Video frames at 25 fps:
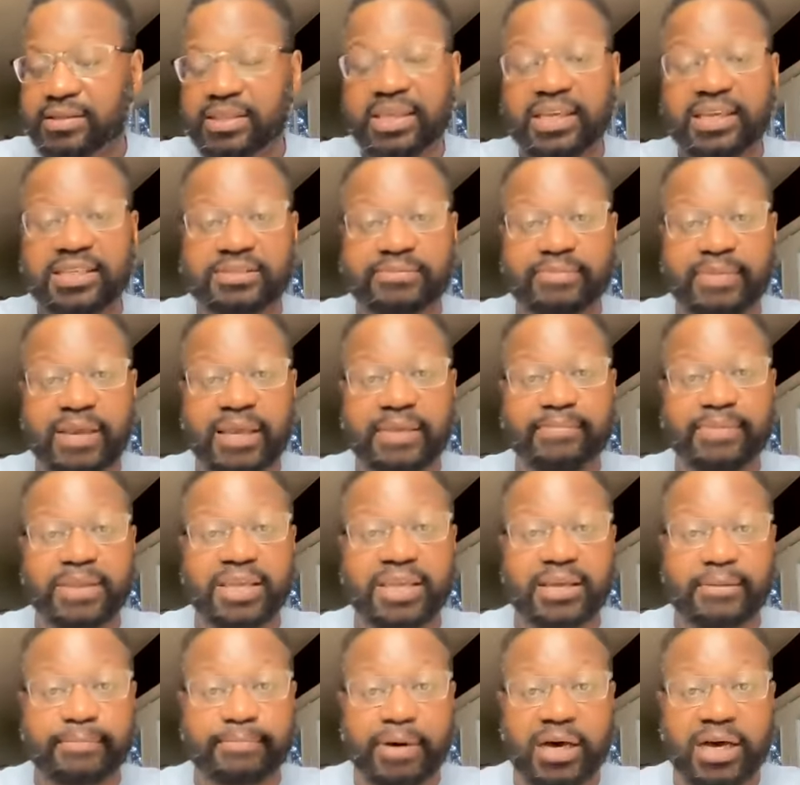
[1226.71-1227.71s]
things may
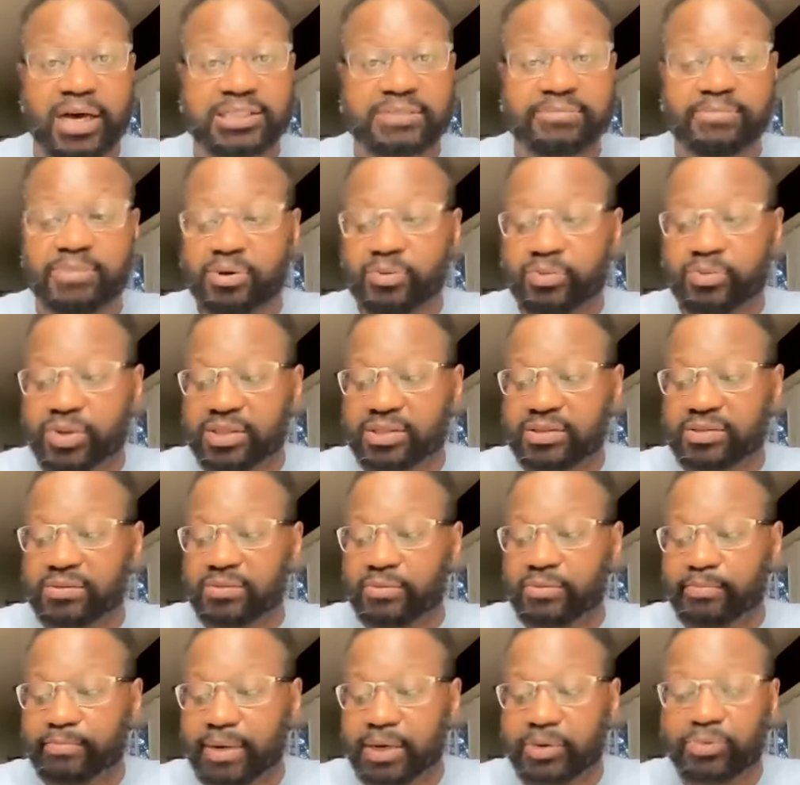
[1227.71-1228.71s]
be impossible, with,
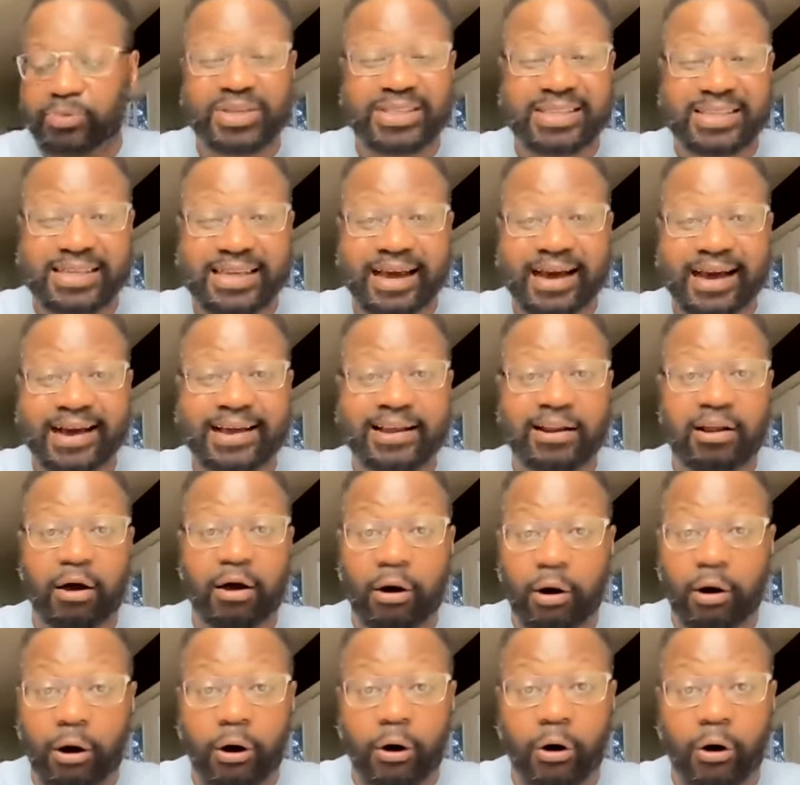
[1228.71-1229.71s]
but with God,
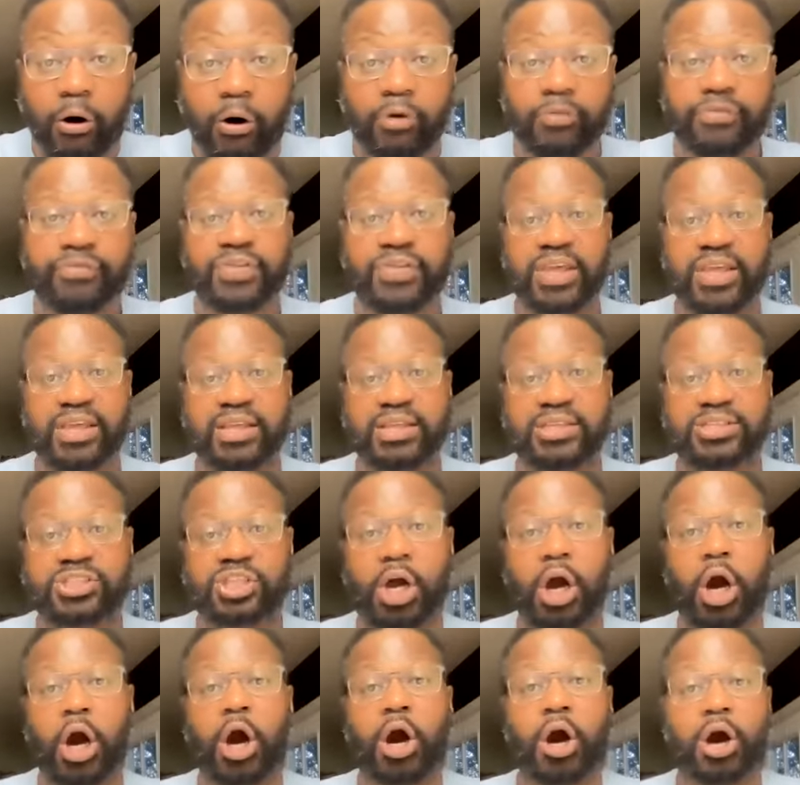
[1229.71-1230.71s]
all things
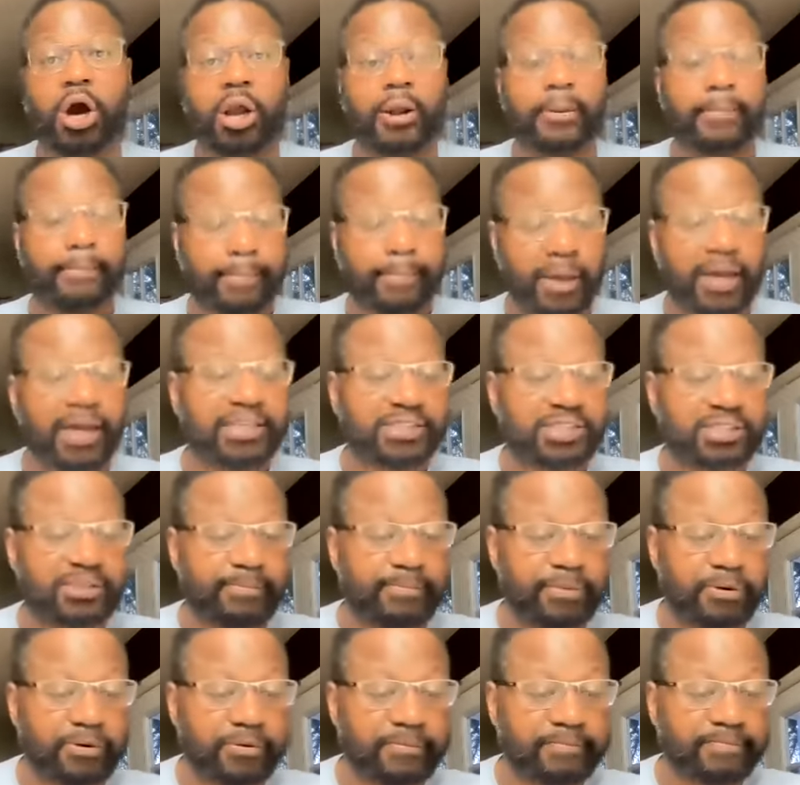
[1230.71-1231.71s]
are
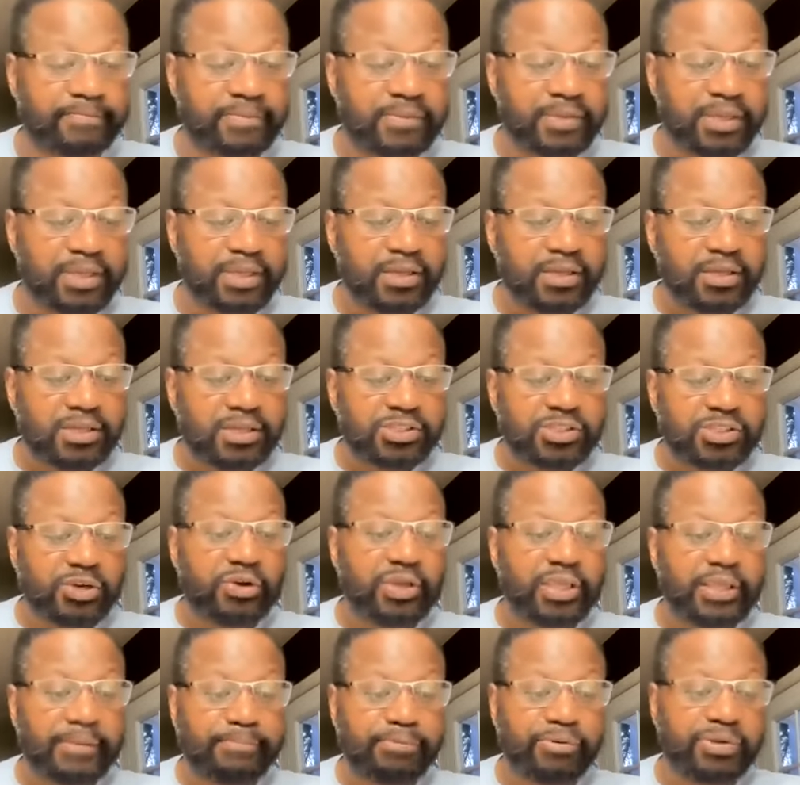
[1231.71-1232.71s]
possible.
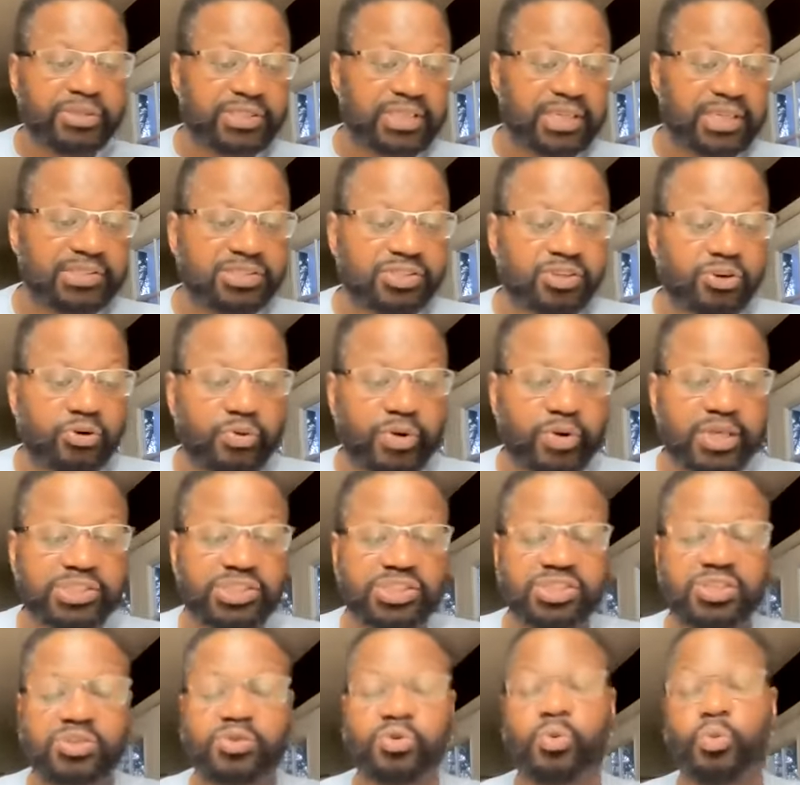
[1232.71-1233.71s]
So he presents the
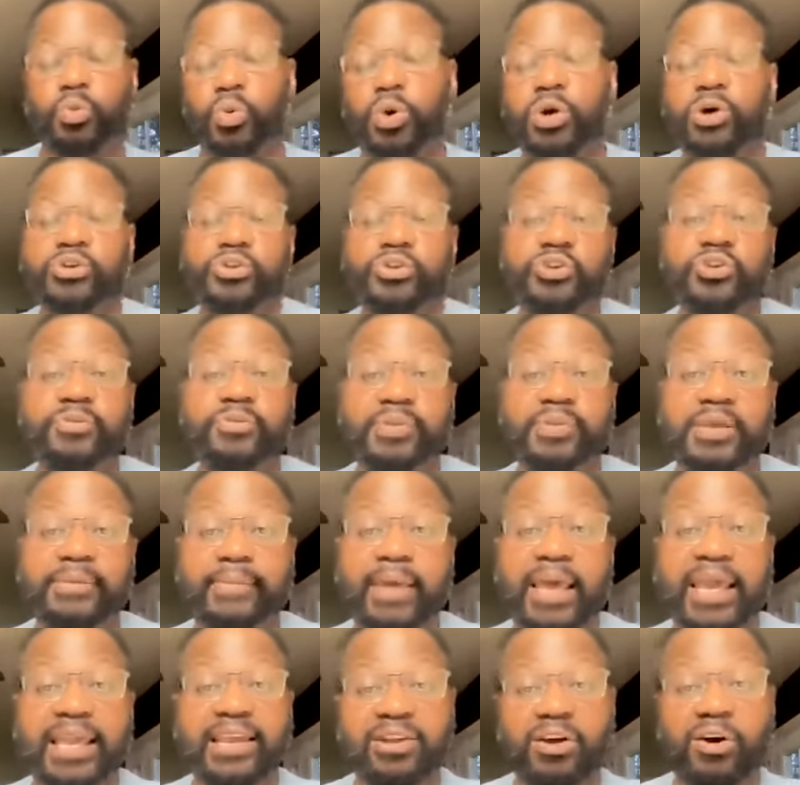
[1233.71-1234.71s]
question Will you be
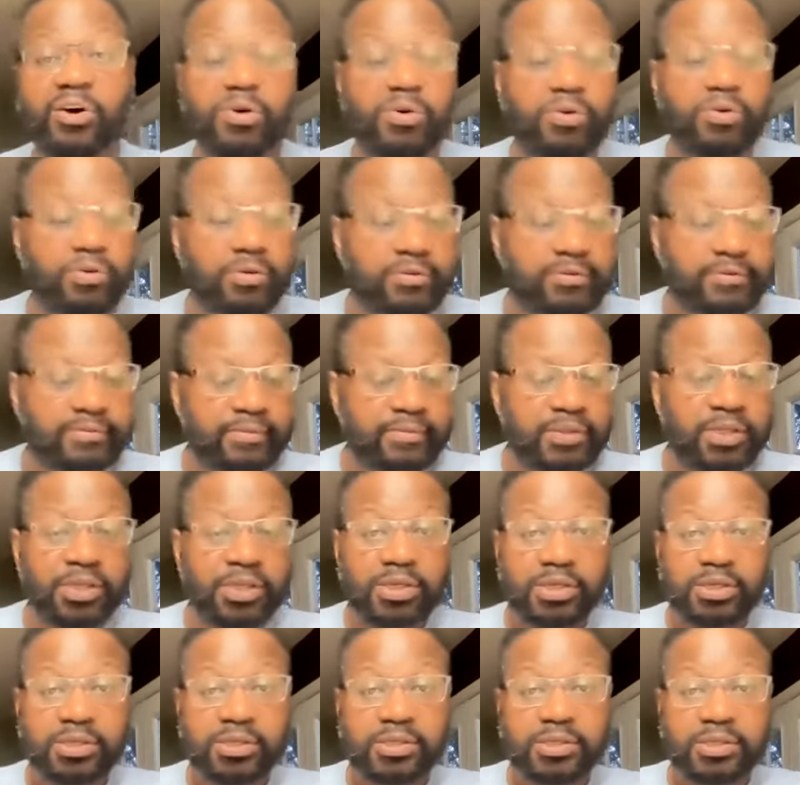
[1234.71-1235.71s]
made whole?
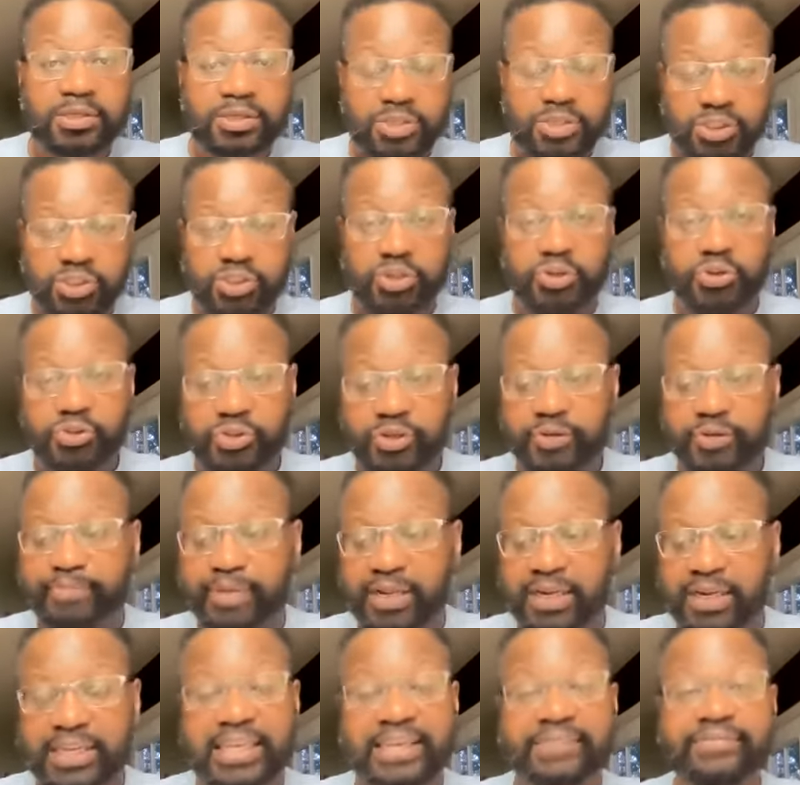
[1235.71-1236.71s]
Do you
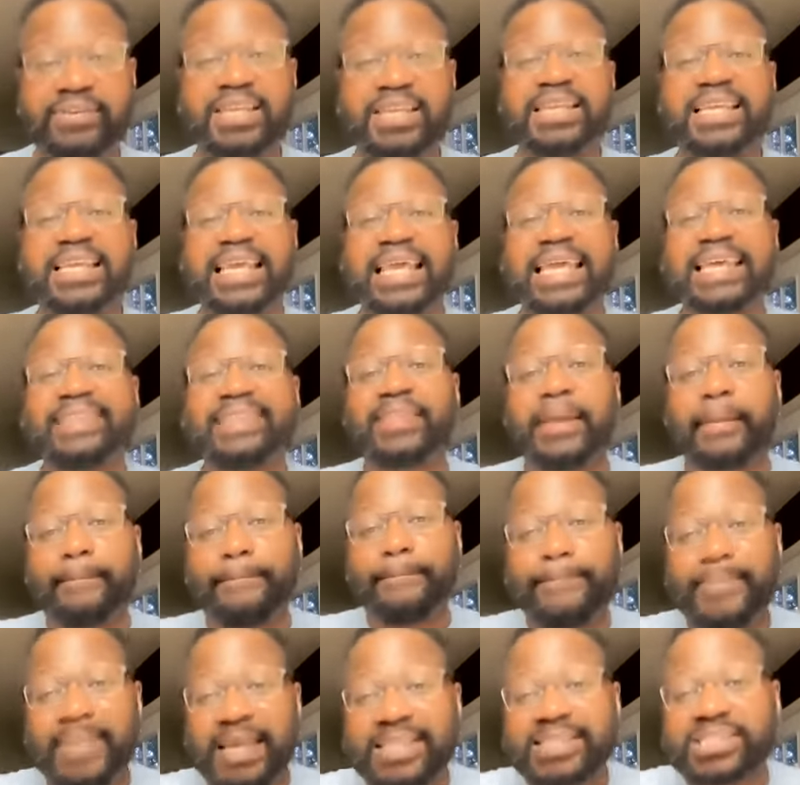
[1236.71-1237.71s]
believe it? In the
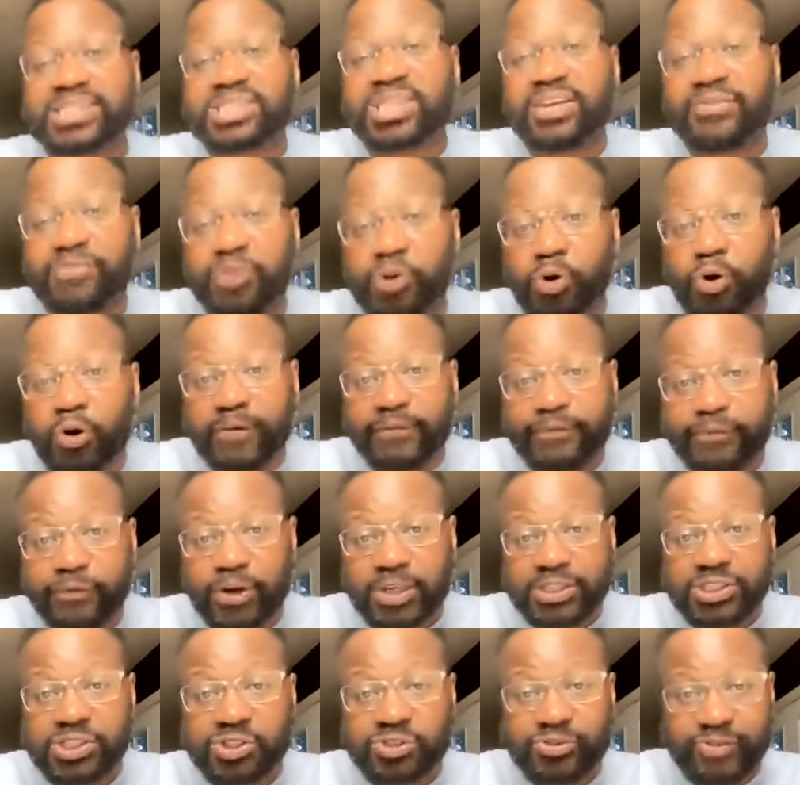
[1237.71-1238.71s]
midst of your
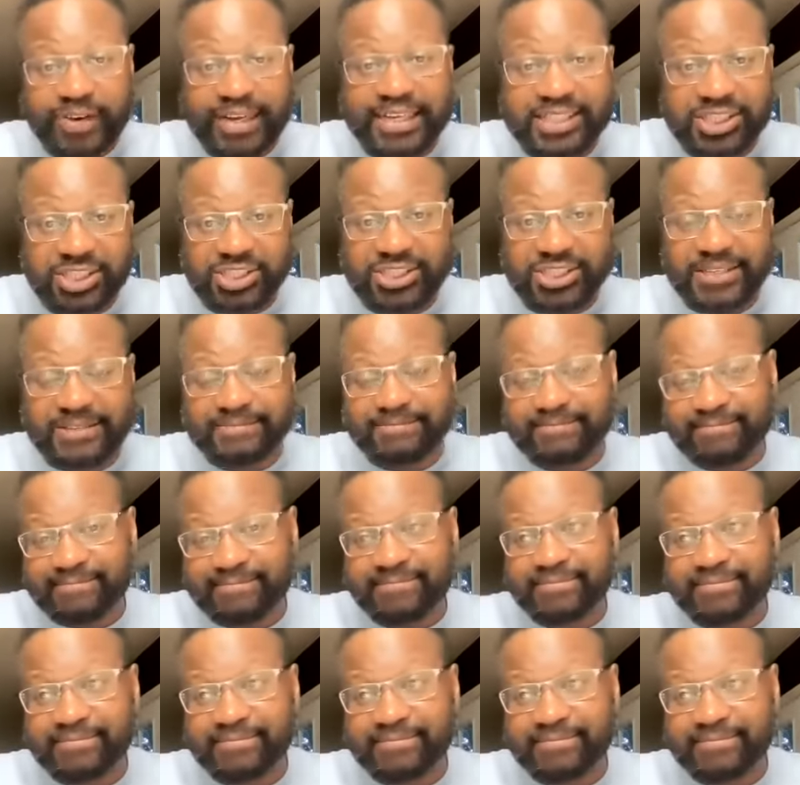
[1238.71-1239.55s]
frustration,